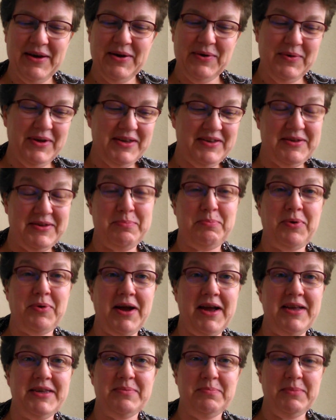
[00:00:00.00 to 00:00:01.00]
which
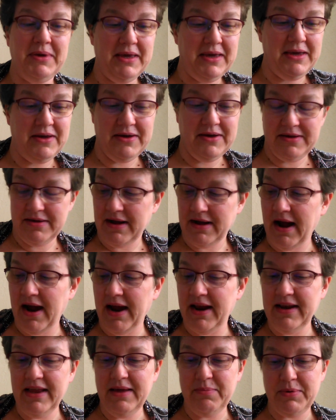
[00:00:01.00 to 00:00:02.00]
surprised me
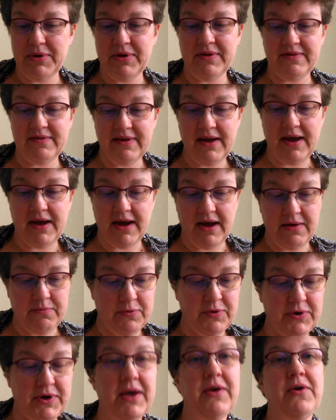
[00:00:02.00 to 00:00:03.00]
highly, but yeah, I'm
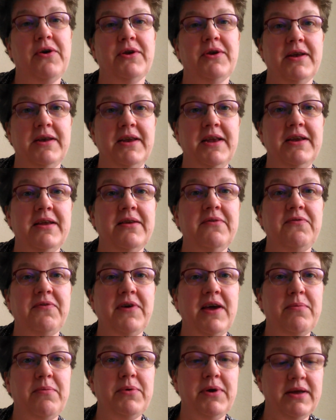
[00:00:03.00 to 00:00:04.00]
working on a linen
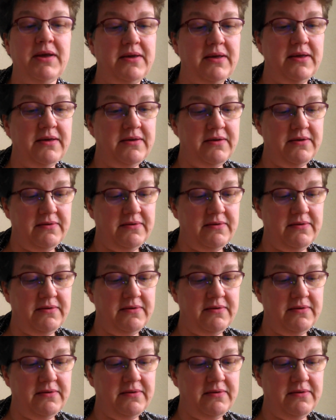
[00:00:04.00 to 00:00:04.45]
fabric,